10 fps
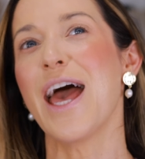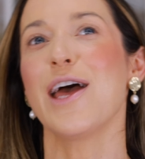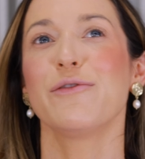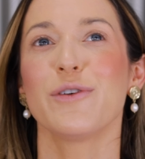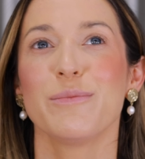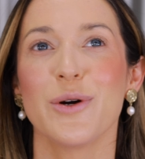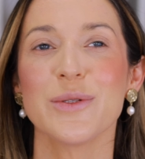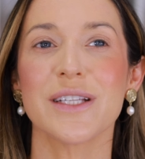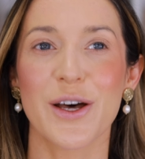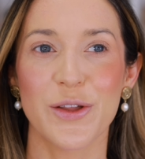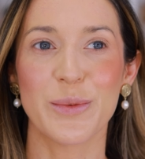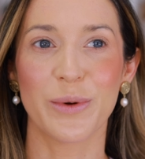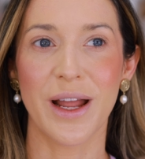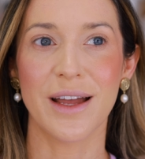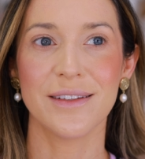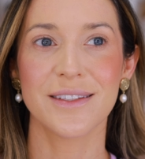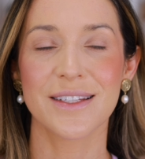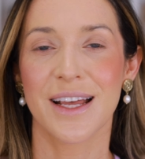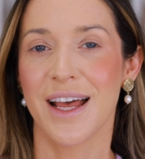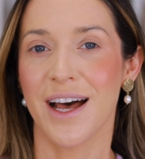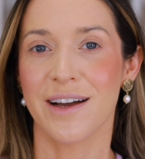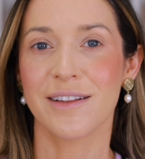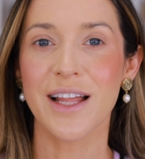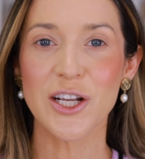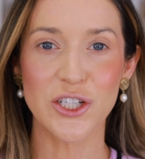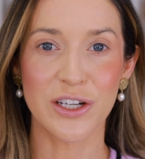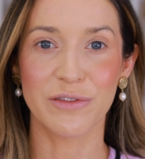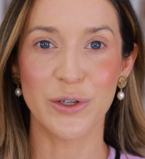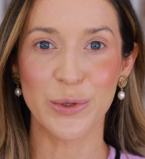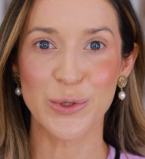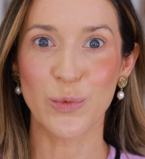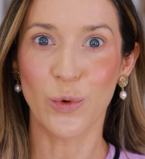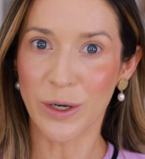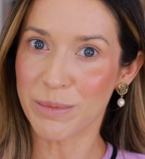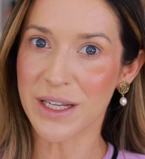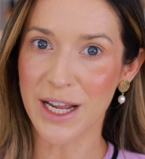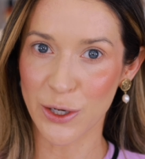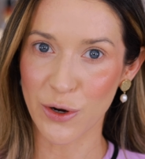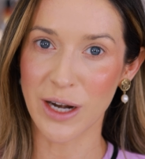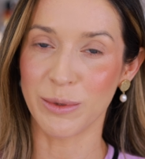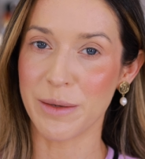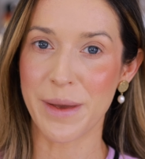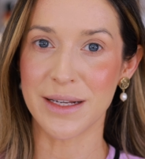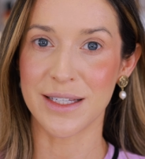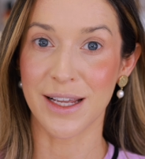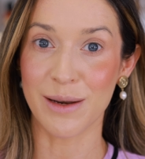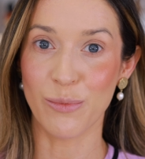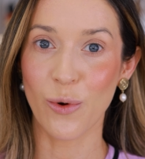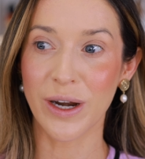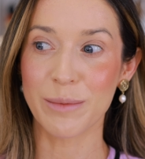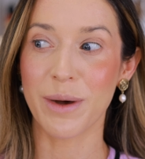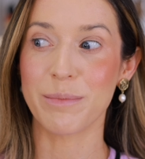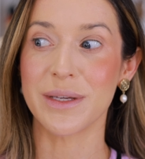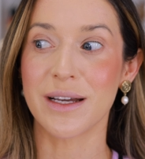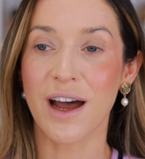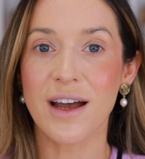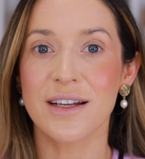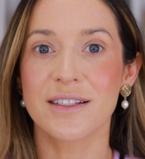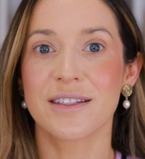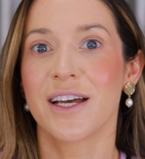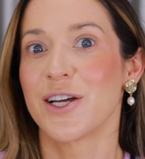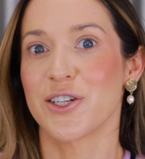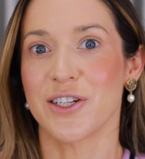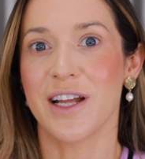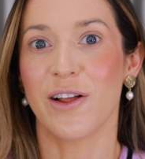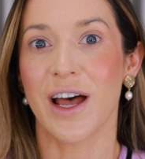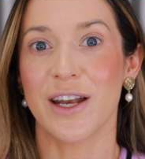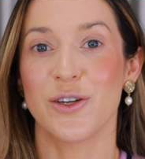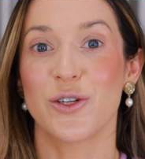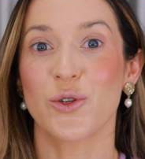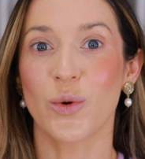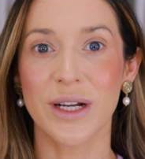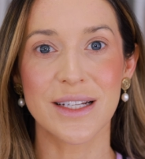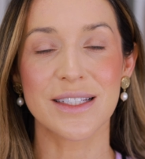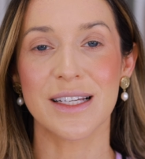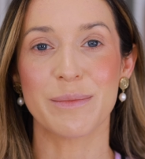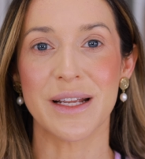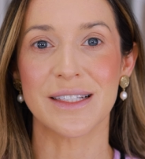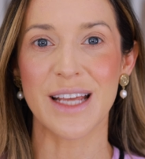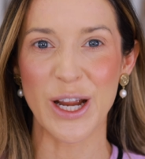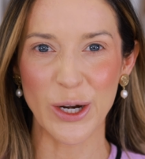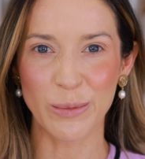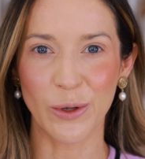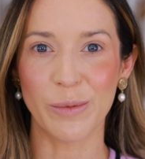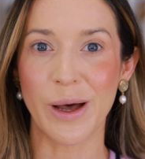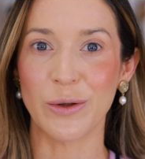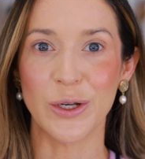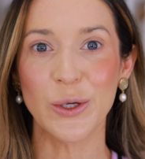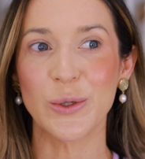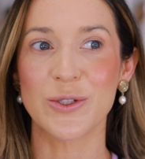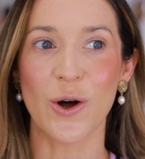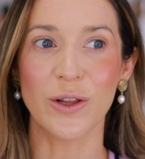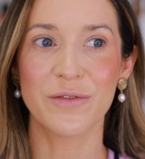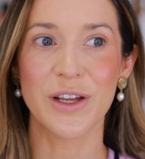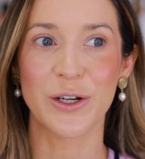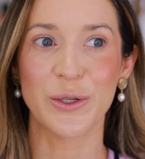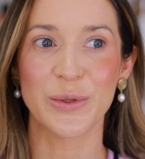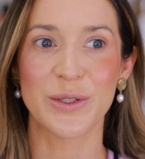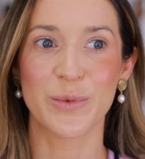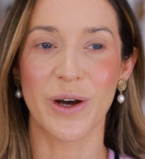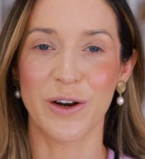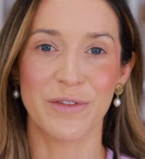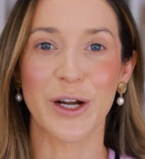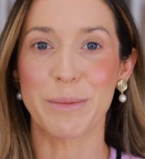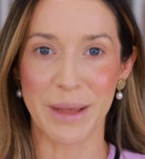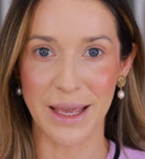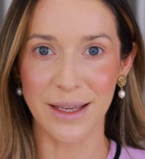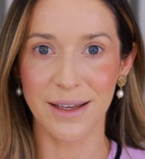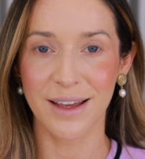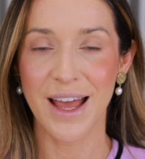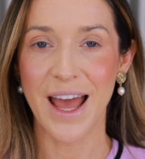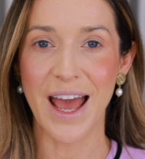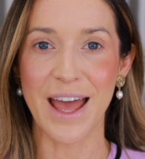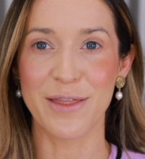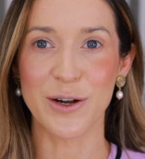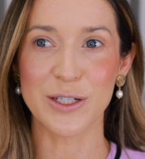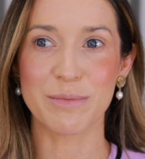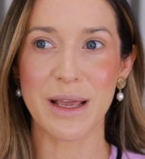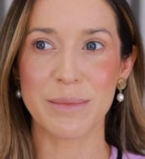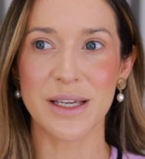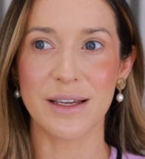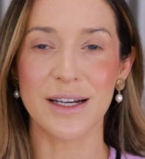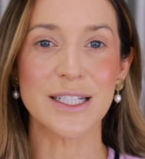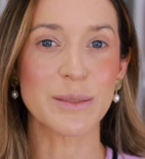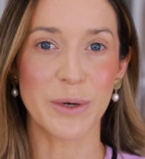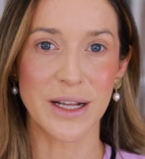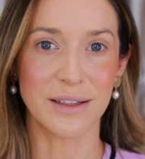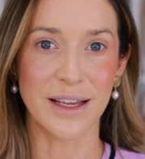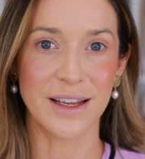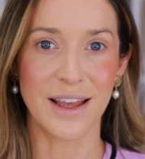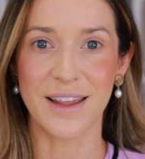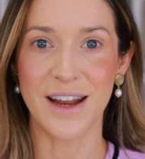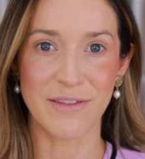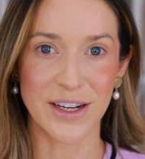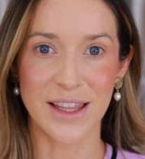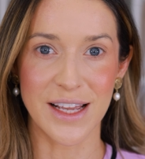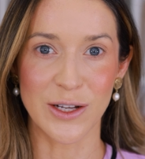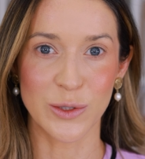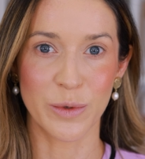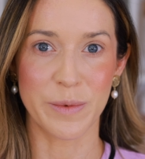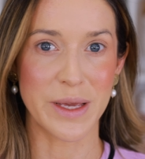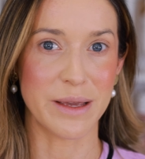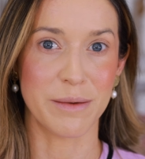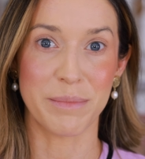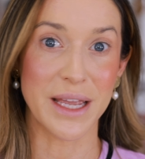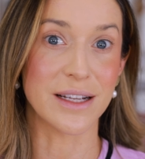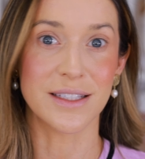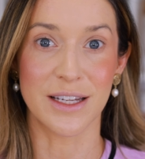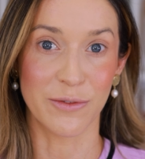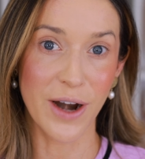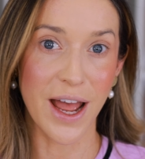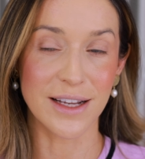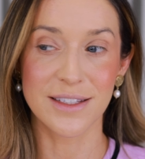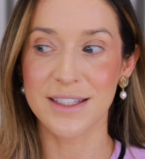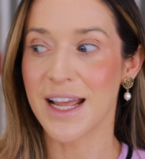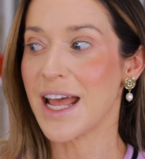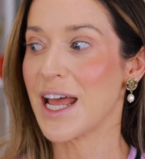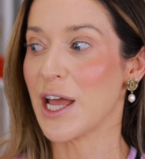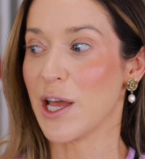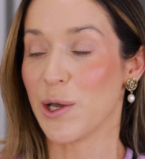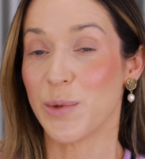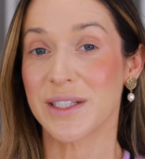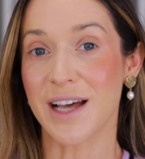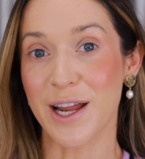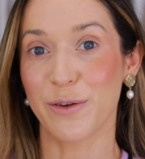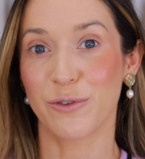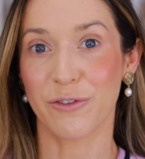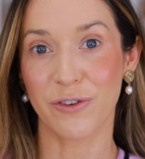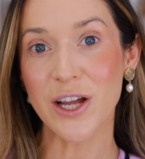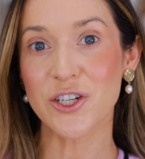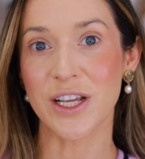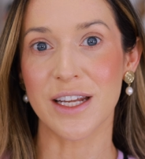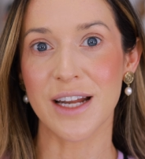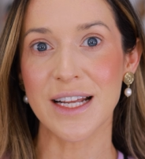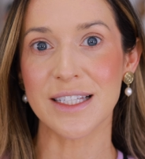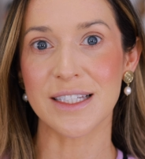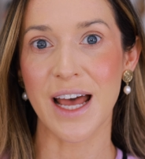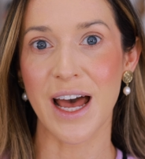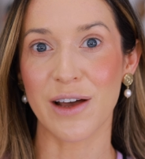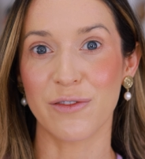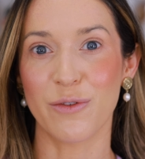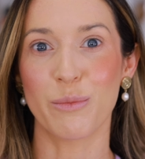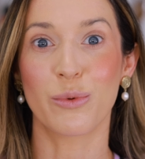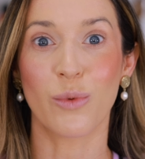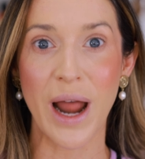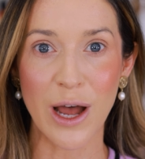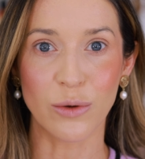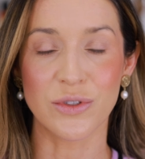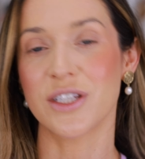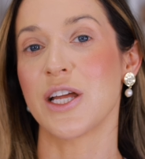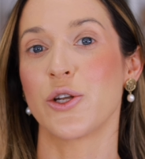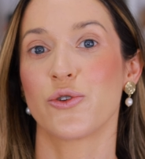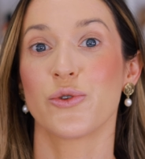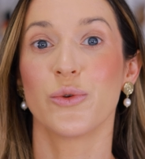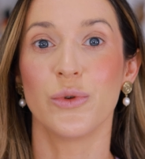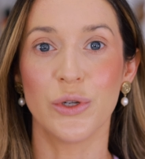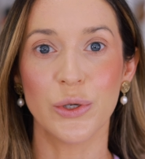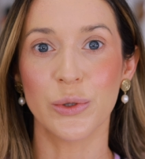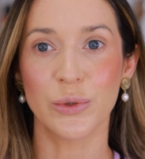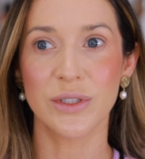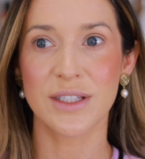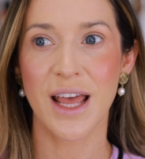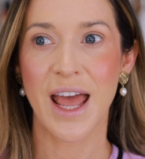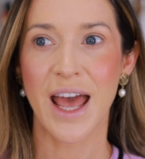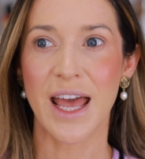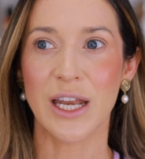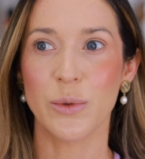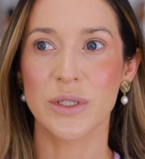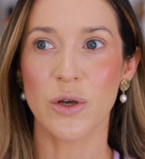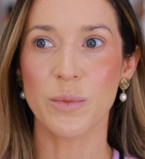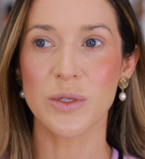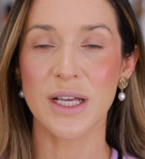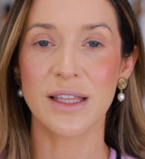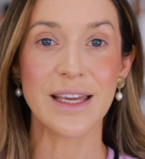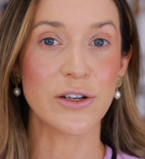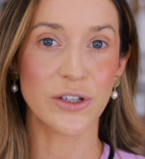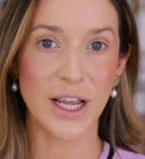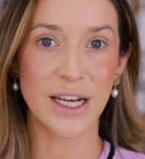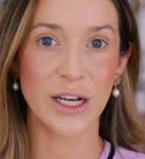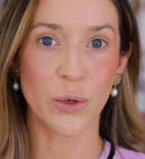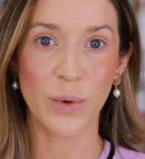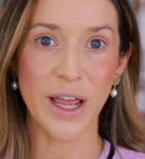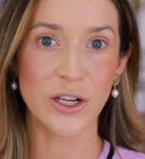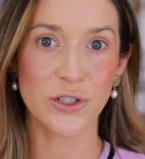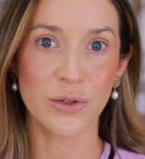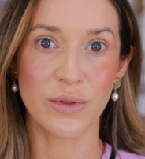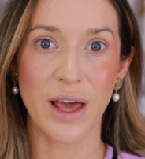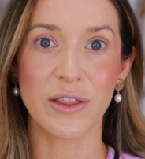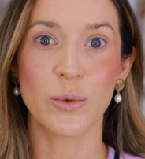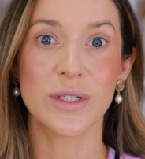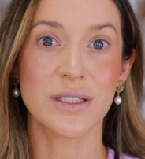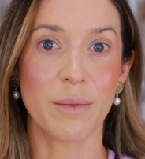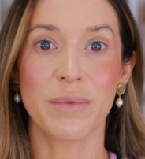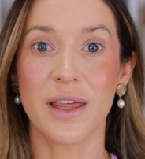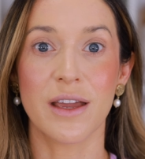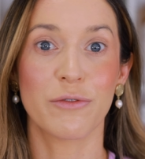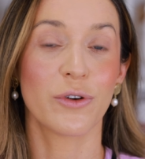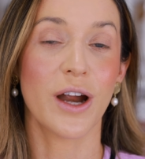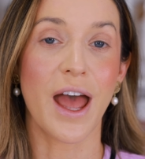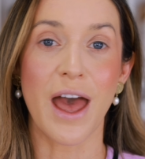and for most other brands, a collection of nudes would be incredibly basic and boring, but because Chanel had notoriously been terrible about nudes, all of their nudes are very pink, and there's maybe a sprinkling, and then everything else would be pinks and reds. It was kind of refreshing and nice to have browns and true nudes, and it was almost like they created a range so that there was something for